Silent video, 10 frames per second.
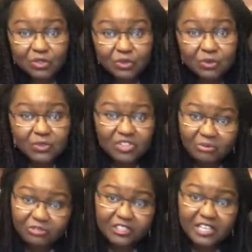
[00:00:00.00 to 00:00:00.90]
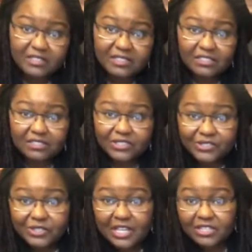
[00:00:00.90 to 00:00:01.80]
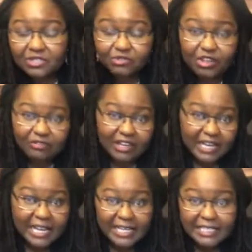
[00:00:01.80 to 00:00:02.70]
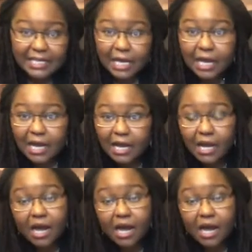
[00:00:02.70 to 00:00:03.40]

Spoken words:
to cook something else as a student, if you have an idea